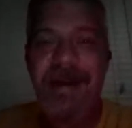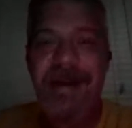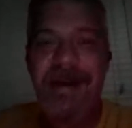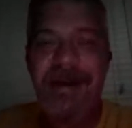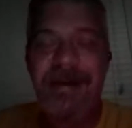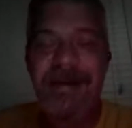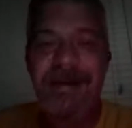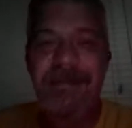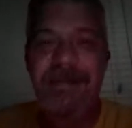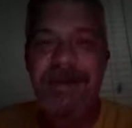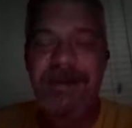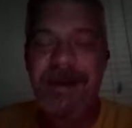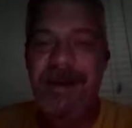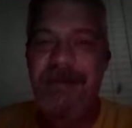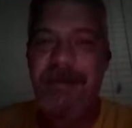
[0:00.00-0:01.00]
if
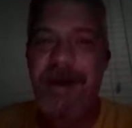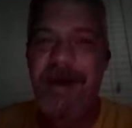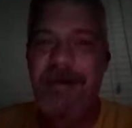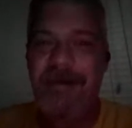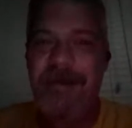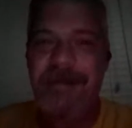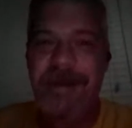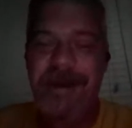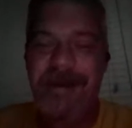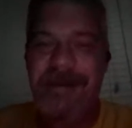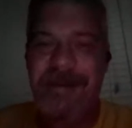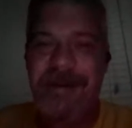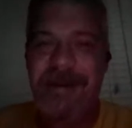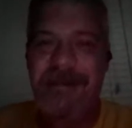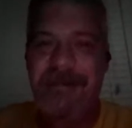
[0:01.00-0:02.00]
there's any white women
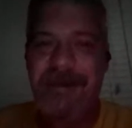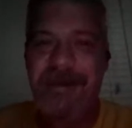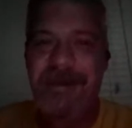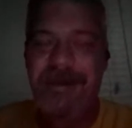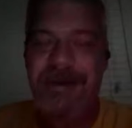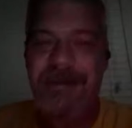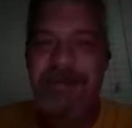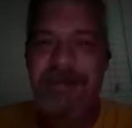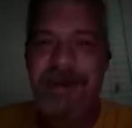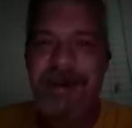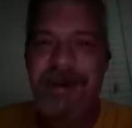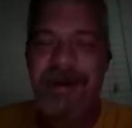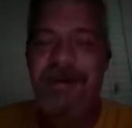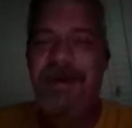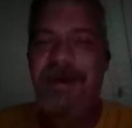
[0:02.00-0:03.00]
out there, we're looking for a
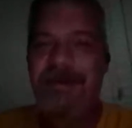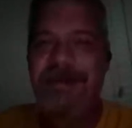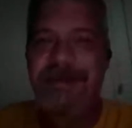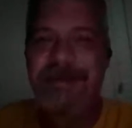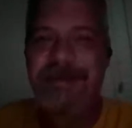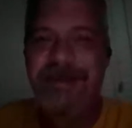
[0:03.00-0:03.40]
co-host,